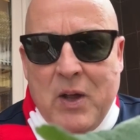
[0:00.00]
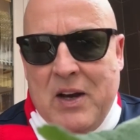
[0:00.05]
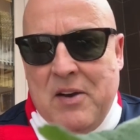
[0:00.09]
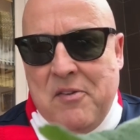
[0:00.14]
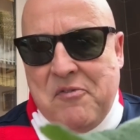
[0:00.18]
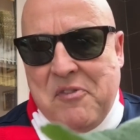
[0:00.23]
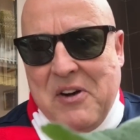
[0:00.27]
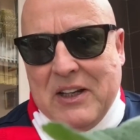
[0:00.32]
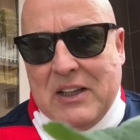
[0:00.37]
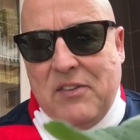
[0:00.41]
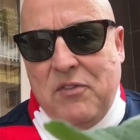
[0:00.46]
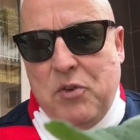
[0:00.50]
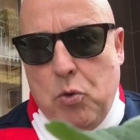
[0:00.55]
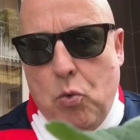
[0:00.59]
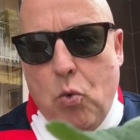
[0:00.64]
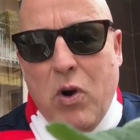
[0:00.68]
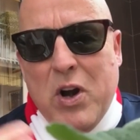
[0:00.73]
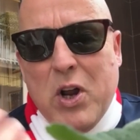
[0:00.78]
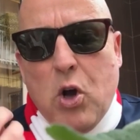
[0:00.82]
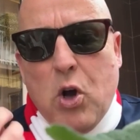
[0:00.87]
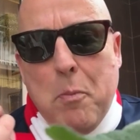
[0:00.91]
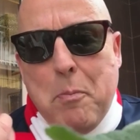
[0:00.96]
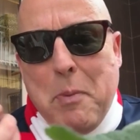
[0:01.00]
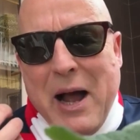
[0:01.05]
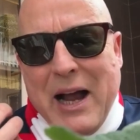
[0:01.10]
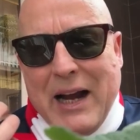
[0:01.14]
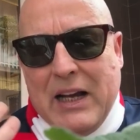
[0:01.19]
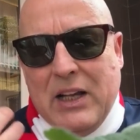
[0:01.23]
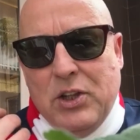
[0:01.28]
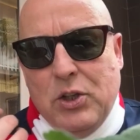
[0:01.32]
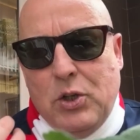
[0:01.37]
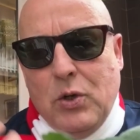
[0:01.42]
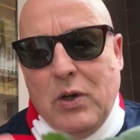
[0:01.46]
And in fact, if you want to go
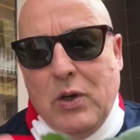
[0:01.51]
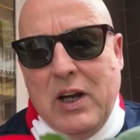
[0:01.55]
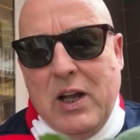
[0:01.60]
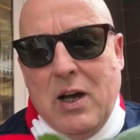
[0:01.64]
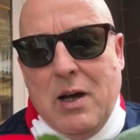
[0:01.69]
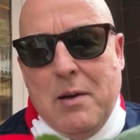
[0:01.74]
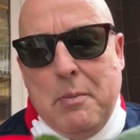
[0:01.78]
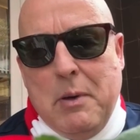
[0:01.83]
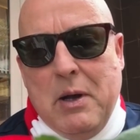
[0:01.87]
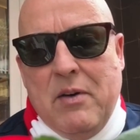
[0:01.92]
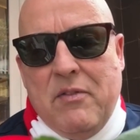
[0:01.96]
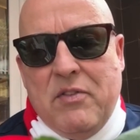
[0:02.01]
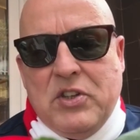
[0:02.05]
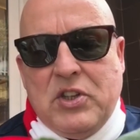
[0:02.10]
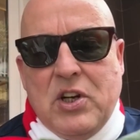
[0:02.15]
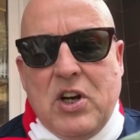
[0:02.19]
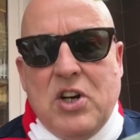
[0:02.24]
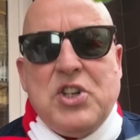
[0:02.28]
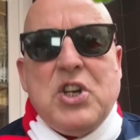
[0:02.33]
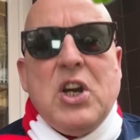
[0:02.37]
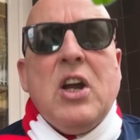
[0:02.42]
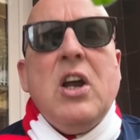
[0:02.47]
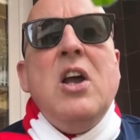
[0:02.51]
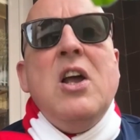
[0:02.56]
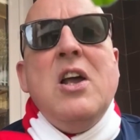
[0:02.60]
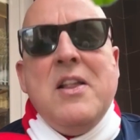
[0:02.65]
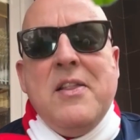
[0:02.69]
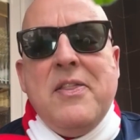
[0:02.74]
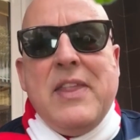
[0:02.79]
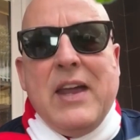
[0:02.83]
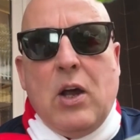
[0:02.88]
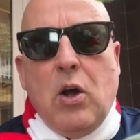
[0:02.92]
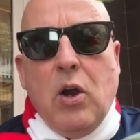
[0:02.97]
back and do a little bit of researching,
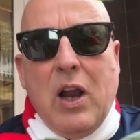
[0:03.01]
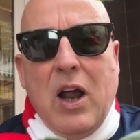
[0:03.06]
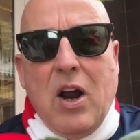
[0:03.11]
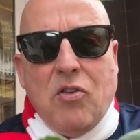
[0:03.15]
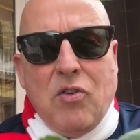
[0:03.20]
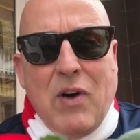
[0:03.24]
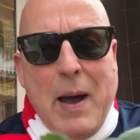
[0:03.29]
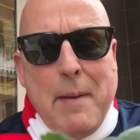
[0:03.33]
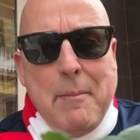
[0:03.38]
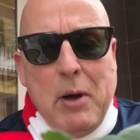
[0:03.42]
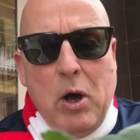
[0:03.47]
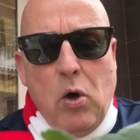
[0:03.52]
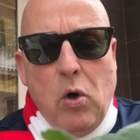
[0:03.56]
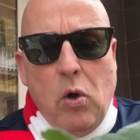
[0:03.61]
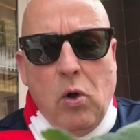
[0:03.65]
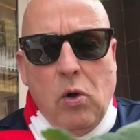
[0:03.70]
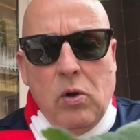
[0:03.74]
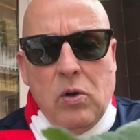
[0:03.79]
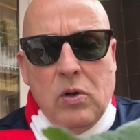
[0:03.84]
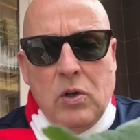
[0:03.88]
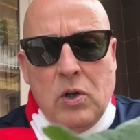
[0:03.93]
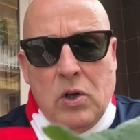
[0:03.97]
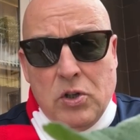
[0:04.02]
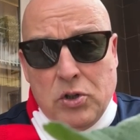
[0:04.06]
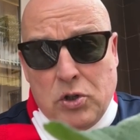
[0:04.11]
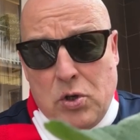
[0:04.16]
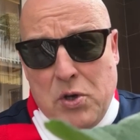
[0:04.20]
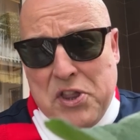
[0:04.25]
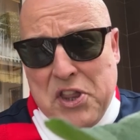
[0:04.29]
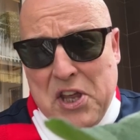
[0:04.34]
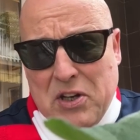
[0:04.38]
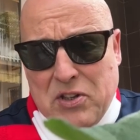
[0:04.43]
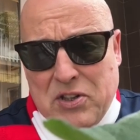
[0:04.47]
they call it a rabbit hole.
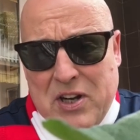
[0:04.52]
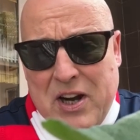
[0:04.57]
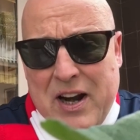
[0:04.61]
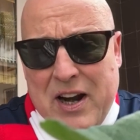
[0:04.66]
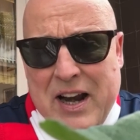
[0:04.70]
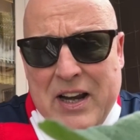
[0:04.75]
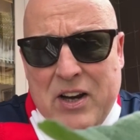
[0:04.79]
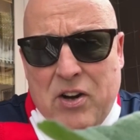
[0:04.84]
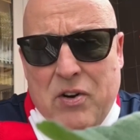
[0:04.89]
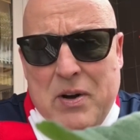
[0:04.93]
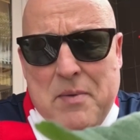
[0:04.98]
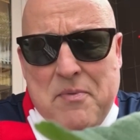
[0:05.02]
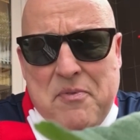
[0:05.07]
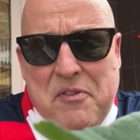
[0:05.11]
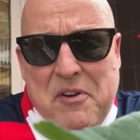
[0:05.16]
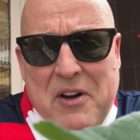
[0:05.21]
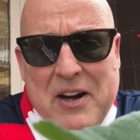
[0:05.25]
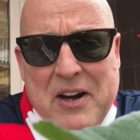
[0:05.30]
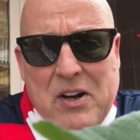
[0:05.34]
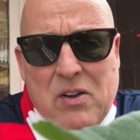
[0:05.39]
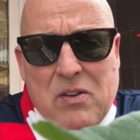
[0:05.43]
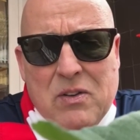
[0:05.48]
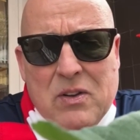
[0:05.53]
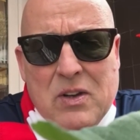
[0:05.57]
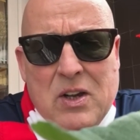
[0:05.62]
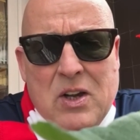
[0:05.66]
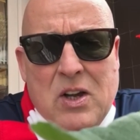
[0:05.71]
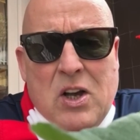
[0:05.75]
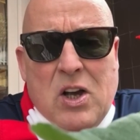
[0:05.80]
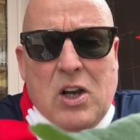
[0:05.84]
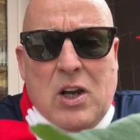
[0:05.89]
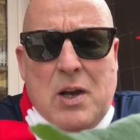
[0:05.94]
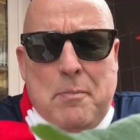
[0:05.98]
2009 Greek final,
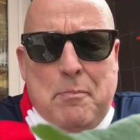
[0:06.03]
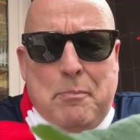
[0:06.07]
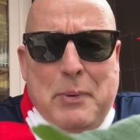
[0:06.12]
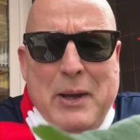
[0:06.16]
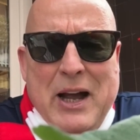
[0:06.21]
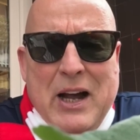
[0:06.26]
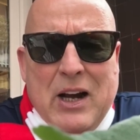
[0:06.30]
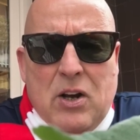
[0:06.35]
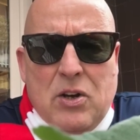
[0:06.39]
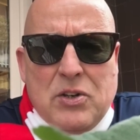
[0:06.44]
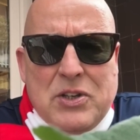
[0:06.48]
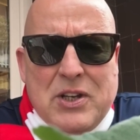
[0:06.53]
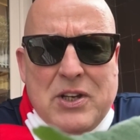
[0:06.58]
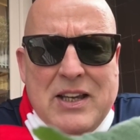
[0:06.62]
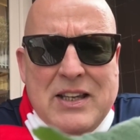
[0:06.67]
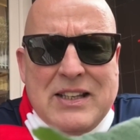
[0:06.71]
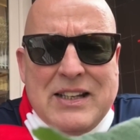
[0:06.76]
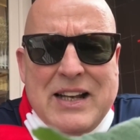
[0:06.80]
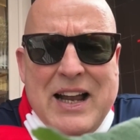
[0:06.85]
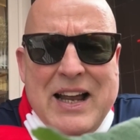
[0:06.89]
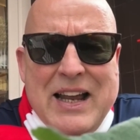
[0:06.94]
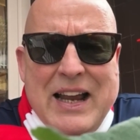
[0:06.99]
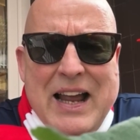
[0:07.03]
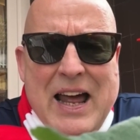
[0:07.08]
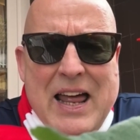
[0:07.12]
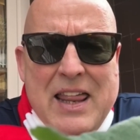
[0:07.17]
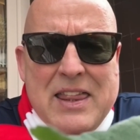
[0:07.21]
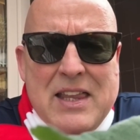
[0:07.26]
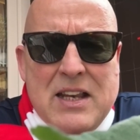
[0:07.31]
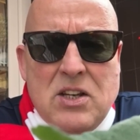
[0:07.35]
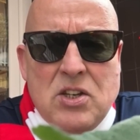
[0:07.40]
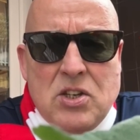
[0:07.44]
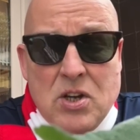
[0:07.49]
Olympiacos against AEK
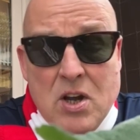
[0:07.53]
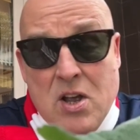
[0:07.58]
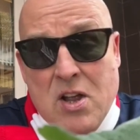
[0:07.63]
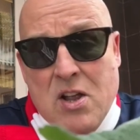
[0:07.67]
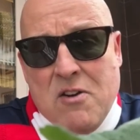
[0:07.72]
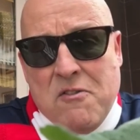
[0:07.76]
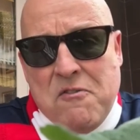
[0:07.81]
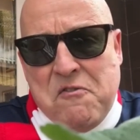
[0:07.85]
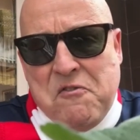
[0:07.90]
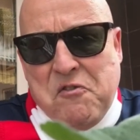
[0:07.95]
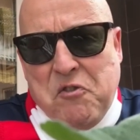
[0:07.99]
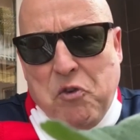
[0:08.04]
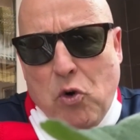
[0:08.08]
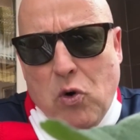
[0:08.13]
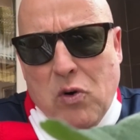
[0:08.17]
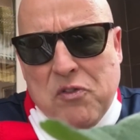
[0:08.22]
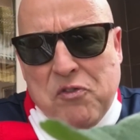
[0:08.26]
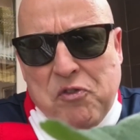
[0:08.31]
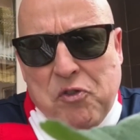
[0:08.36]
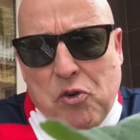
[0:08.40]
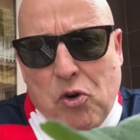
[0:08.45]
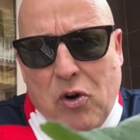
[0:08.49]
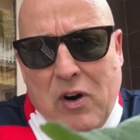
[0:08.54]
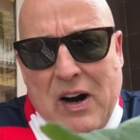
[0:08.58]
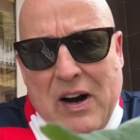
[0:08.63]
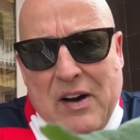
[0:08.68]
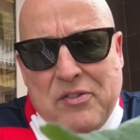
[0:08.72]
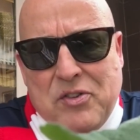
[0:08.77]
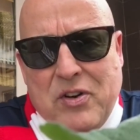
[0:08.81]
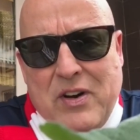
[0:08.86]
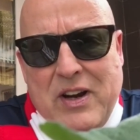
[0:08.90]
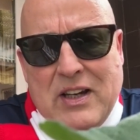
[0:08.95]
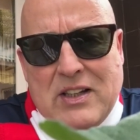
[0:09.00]
Athens, 4-4
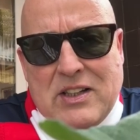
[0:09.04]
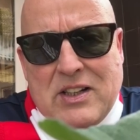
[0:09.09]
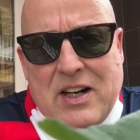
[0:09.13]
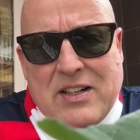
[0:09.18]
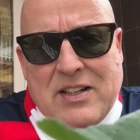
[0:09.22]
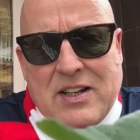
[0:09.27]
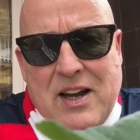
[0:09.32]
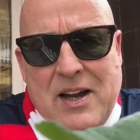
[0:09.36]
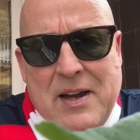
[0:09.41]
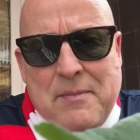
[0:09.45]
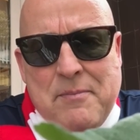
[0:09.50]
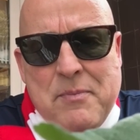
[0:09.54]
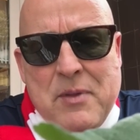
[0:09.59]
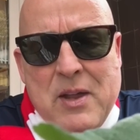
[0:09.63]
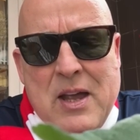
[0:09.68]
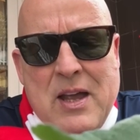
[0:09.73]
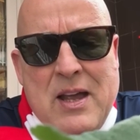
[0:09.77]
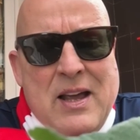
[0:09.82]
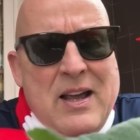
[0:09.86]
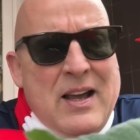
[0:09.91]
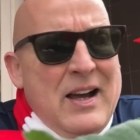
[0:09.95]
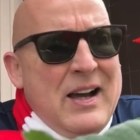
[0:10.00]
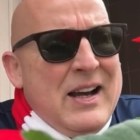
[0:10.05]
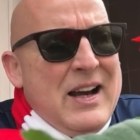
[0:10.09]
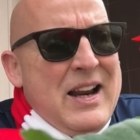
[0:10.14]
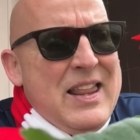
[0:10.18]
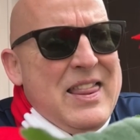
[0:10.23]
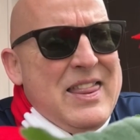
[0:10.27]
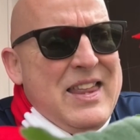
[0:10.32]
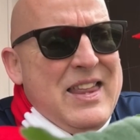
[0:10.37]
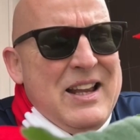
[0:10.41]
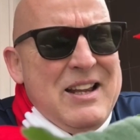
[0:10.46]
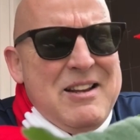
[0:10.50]
after extra time, and I
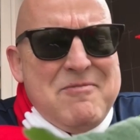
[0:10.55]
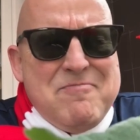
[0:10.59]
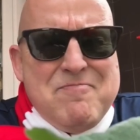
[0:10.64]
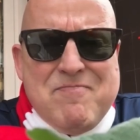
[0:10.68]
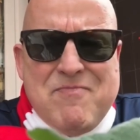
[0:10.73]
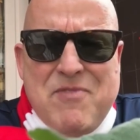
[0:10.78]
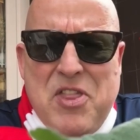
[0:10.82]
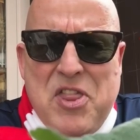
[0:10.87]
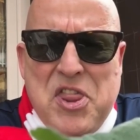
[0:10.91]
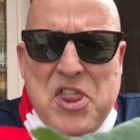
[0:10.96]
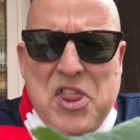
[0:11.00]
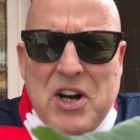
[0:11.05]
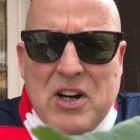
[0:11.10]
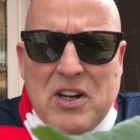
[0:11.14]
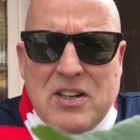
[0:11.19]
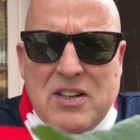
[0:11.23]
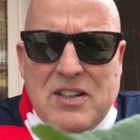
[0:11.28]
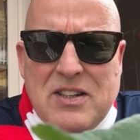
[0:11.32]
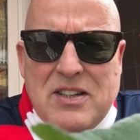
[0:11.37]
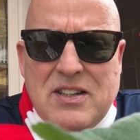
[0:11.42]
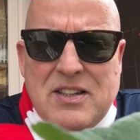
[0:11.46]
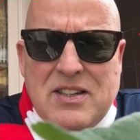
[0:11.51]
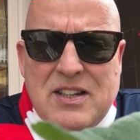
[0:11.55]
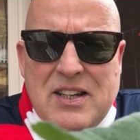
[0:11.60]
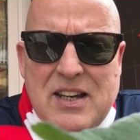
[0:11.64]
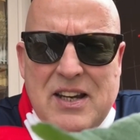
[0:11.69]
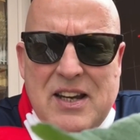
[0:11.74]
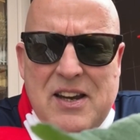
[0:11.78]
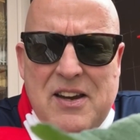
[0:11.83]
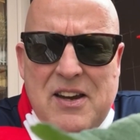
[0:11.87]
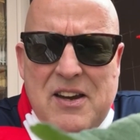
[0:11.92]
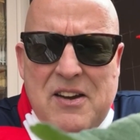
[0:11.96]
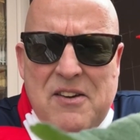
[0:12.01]
think
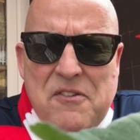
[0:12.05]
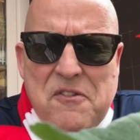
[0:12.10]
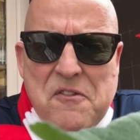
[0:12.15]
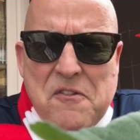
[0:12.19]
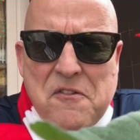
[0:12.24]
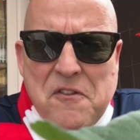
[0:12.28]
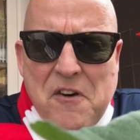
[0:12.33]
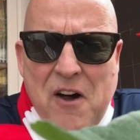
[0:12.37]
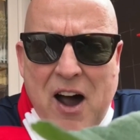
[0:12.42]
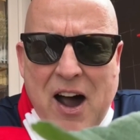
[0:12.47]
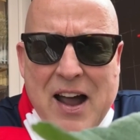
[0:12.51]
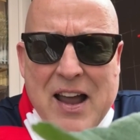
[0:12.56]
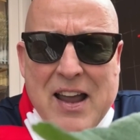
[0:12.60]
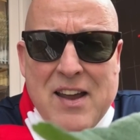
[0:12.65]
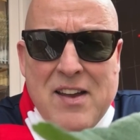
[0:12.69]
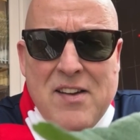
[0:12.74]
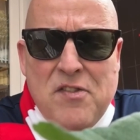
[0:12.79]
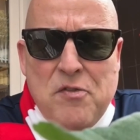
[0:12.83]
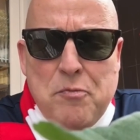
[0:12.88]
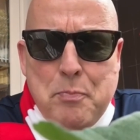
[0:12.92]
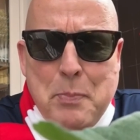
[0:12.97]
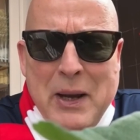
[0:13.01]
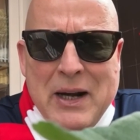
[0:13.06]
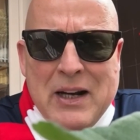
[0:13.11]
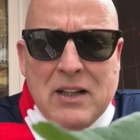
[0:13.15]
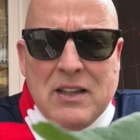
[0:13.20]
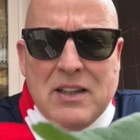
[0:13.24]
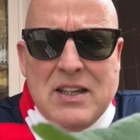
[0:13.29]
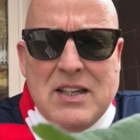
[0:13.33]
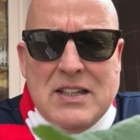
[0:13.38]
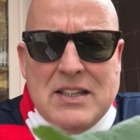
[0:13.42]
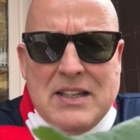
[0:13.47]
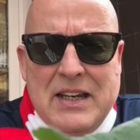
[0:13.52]
35
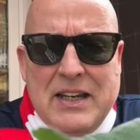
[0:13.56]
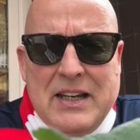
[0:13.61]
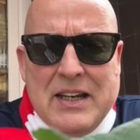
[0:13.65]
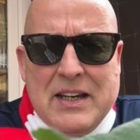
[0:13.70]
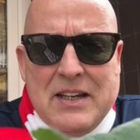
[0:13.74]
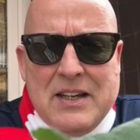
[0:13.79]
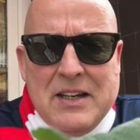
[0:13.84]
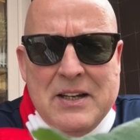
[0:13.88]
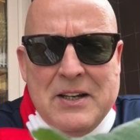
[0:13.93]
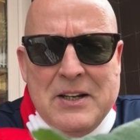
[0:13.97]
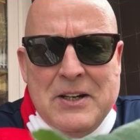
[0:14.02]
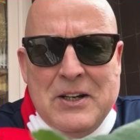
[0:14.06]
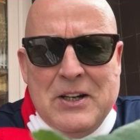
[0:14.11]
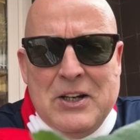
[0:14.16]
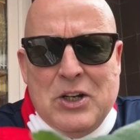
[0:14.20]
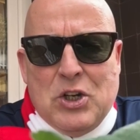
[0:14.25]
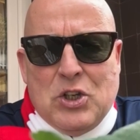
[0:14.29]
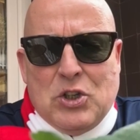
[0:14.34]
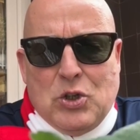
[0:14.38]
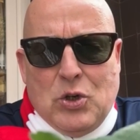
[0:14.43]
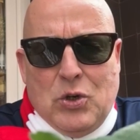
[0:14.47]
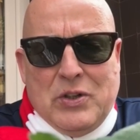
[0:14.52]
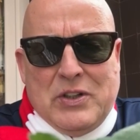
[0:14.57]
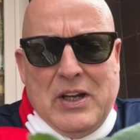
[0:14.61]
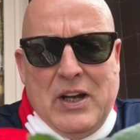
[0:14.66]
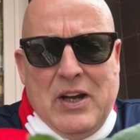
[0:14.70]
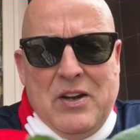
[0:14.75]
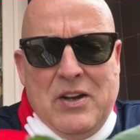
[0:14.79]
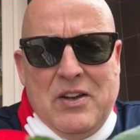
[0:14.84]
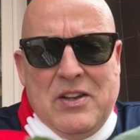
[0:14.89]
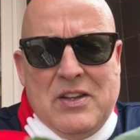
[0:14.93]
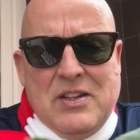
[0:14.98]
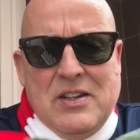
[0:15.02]
penalties needed to sort
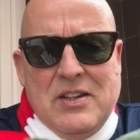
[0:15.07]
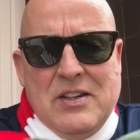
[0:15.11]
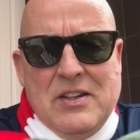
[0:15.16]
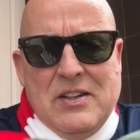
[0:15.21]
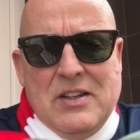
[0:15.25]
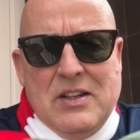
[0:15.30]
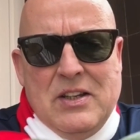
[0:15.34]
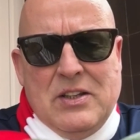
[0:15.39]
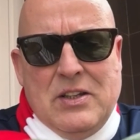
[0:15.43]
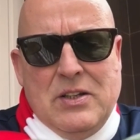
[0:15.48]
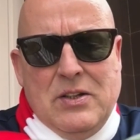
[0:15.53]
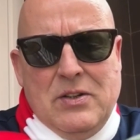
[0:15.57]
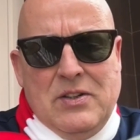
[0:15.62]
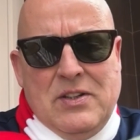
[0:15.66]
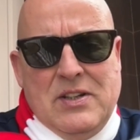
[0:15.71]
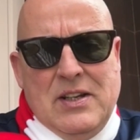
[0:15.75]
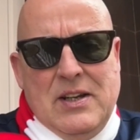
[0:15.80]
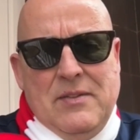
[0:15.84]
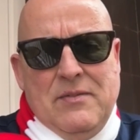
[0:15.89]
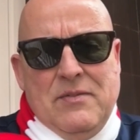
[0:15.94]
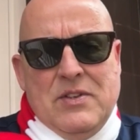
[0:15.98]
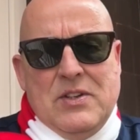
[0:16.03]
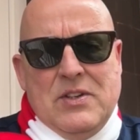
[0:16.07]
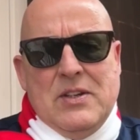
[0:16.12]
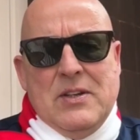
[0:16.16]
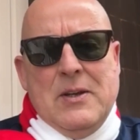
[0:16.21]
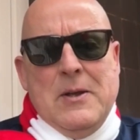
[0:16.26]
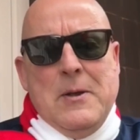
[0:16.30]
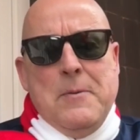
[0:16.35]
out the two teams.